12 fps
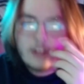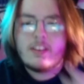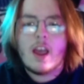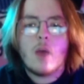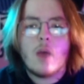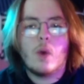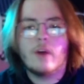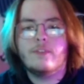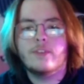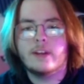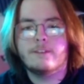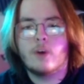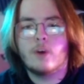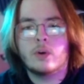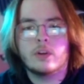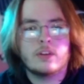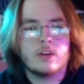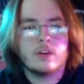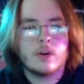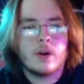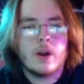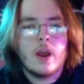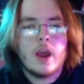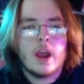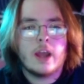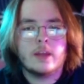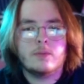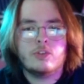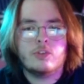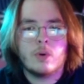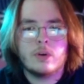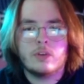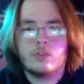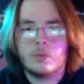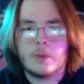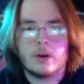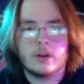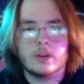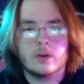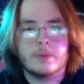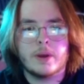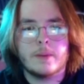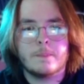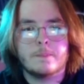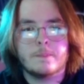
say I'm roughly in focus here and I'm just going to zoom out a little bit.